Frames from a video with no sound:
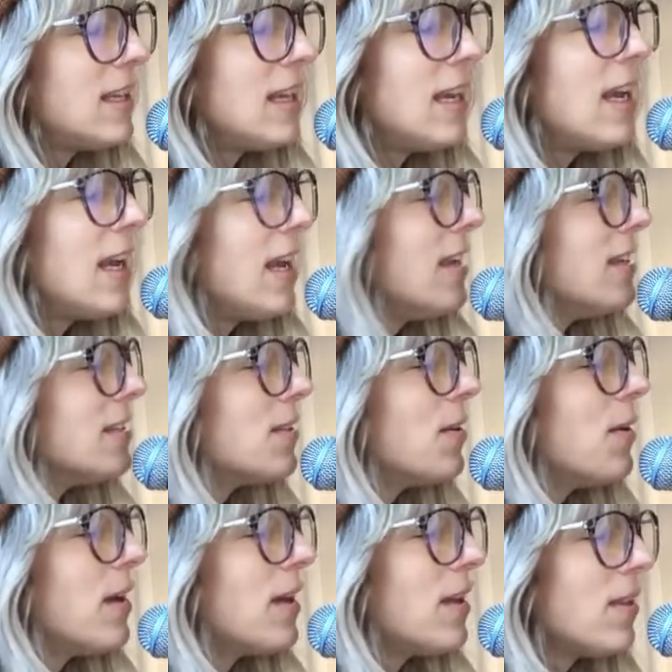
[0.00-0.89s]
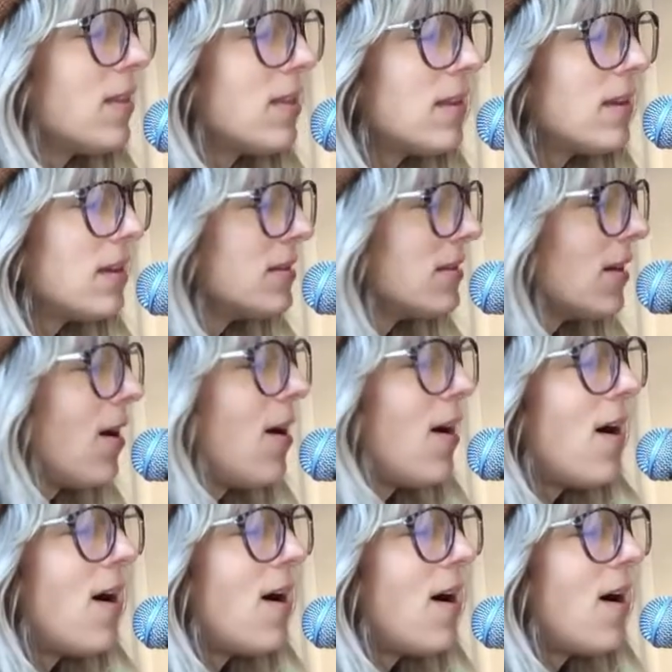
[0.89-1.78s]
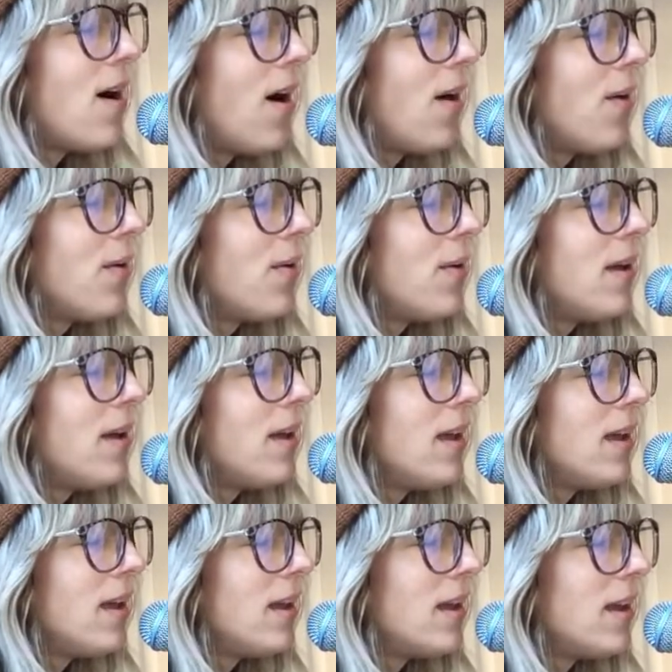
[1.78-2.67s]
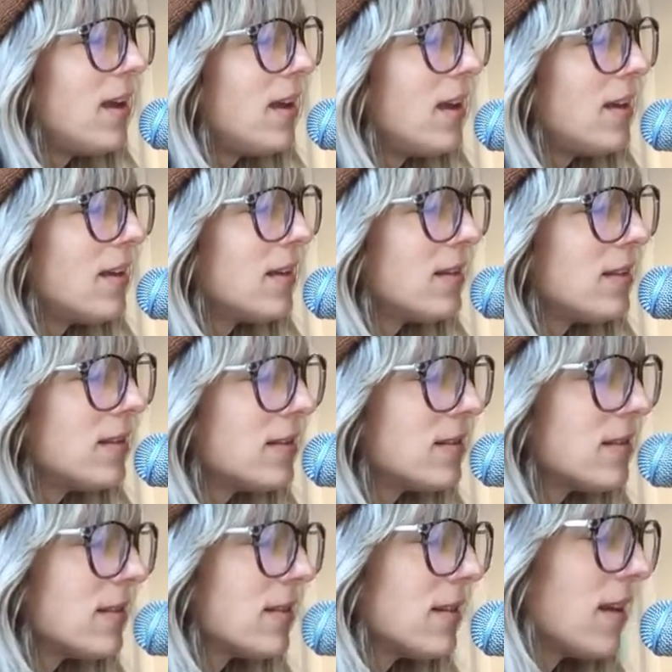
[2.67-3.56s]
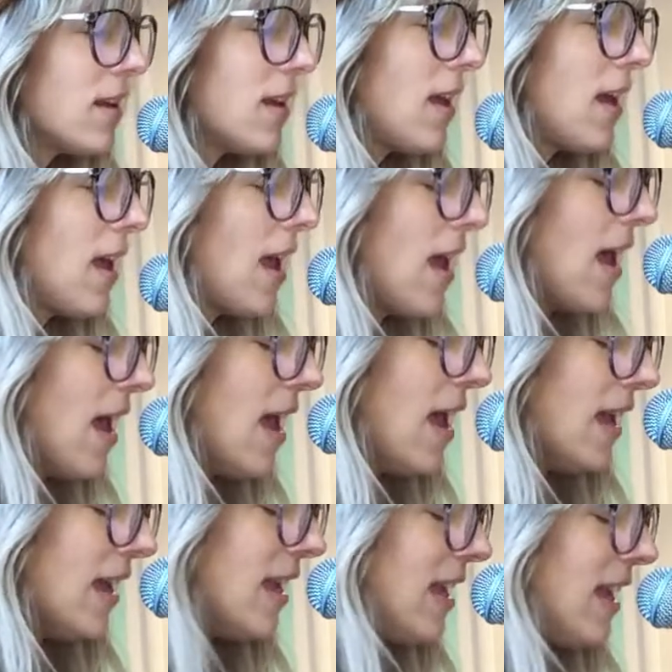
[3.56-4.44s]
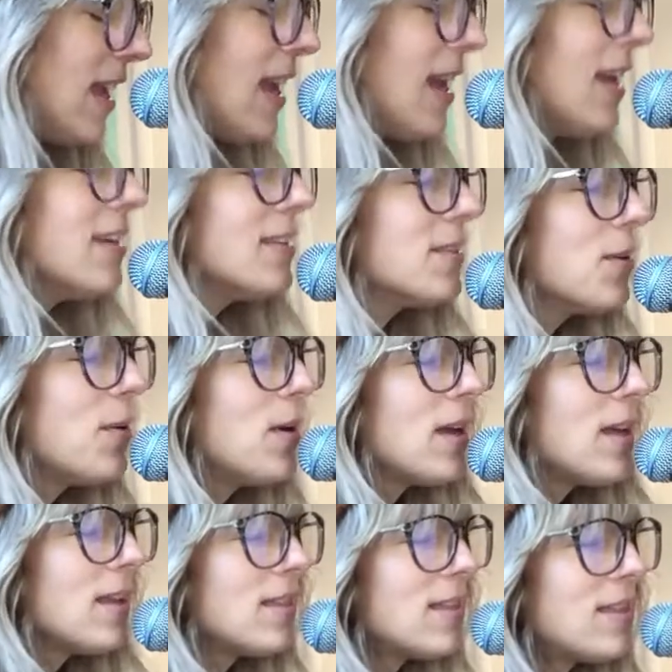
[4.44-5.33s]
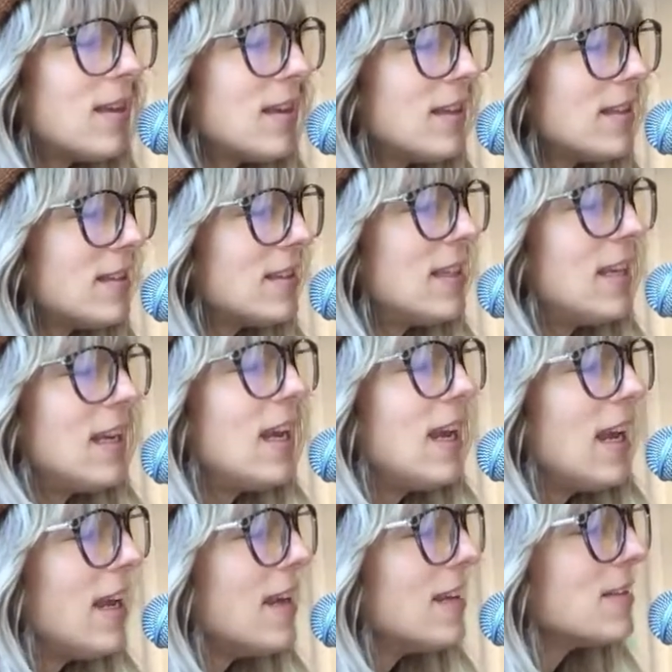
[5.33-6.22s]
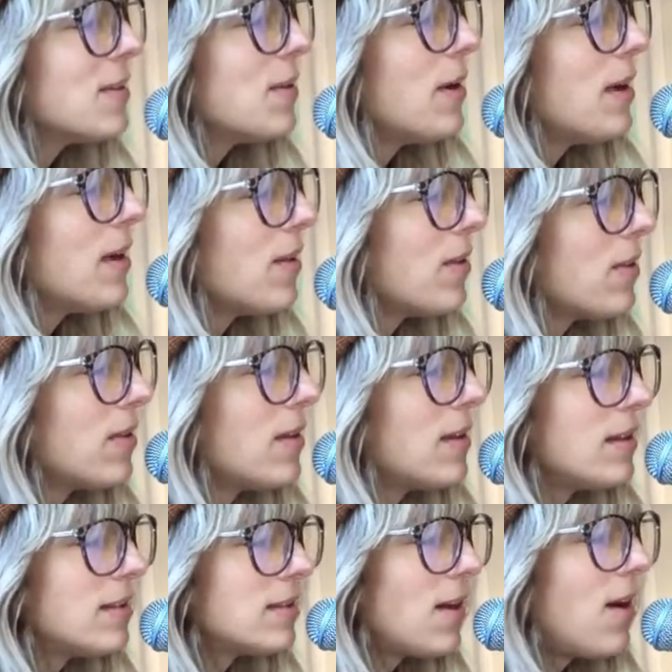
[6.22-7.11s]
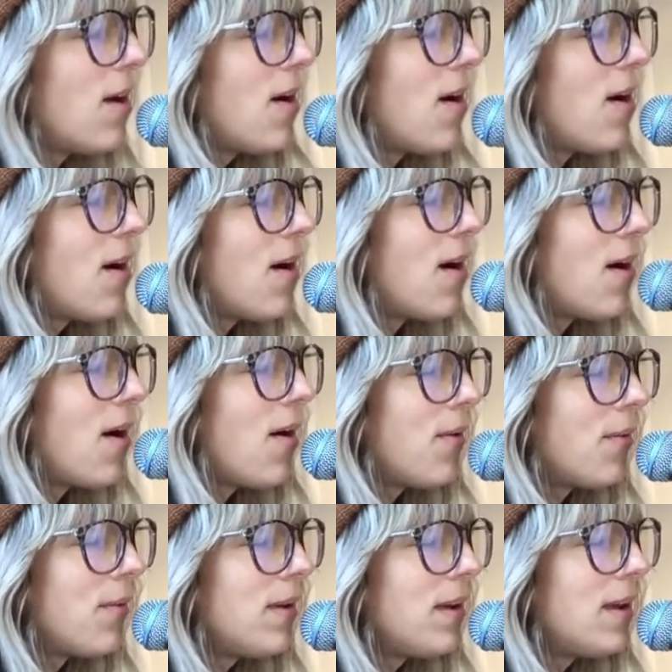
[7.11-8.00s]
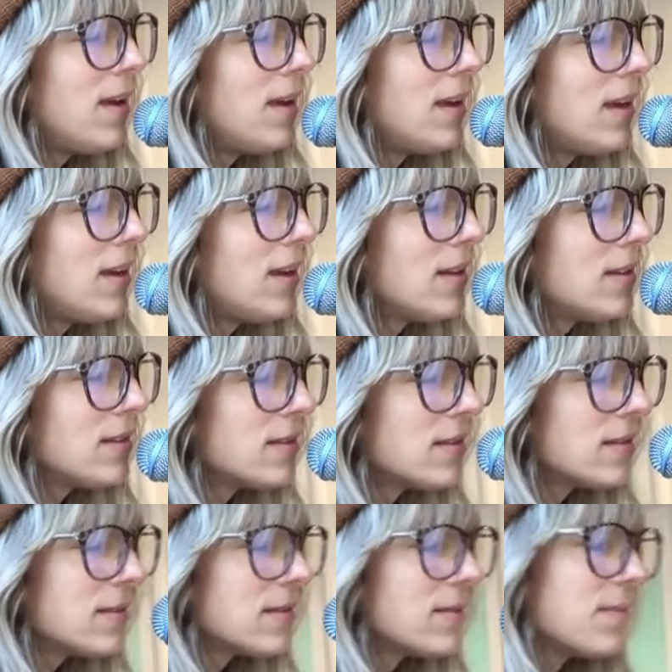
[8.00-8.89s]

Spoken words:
He is with us always. He is with us. He is with us always.